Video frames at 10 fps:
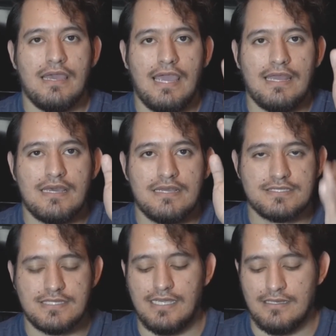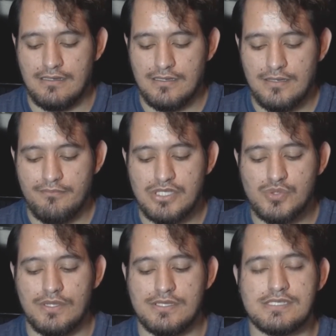and Satan,
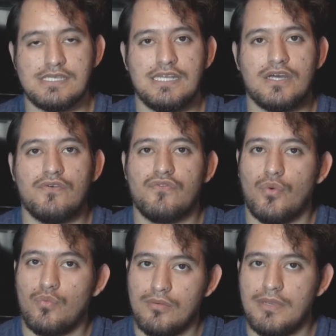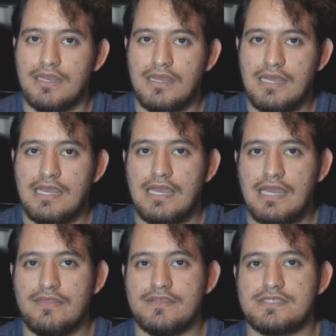between the seed of the woman
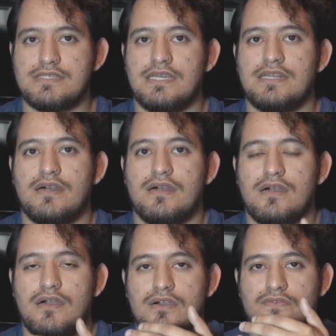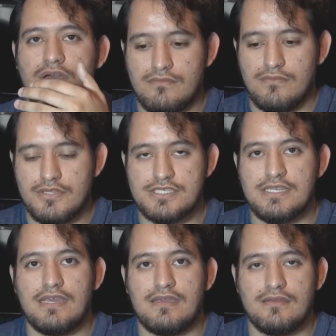and the seed of the
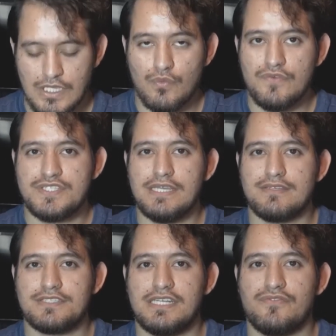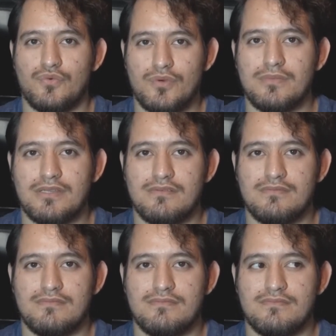snake. We've seen the seed of the woman,
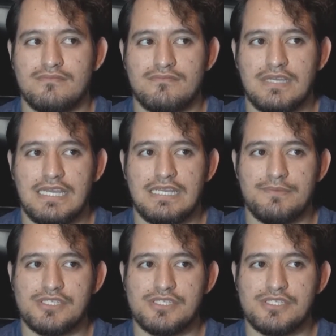and I'm